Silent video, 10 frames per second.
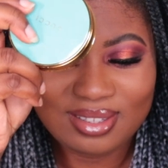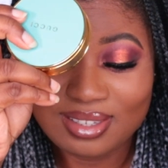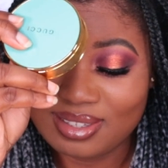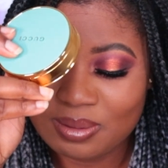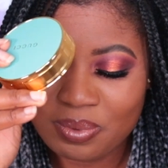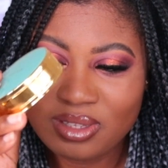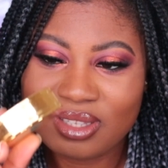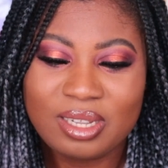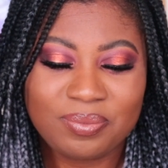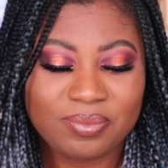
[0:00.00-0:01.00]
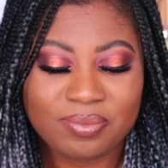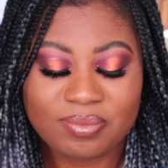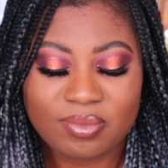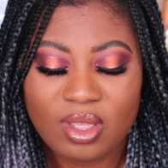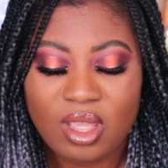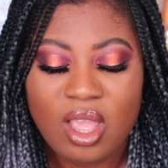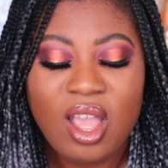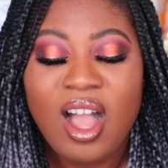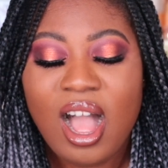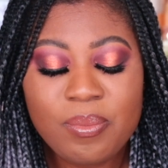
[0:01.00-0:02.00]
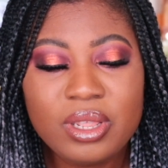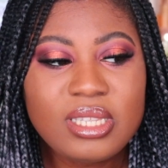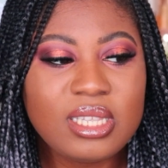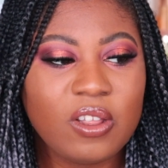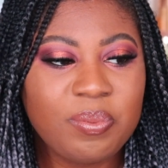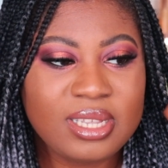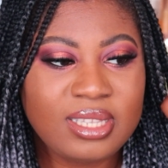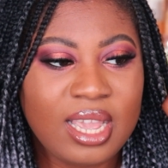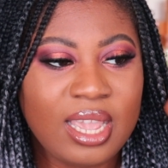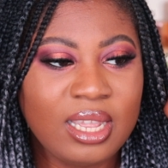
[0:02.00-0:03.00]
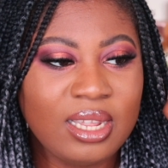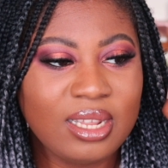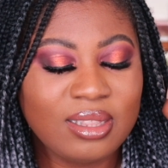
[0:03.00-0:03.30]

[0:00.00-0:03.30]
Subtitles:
is the bronzer. I'm going to start off by saying,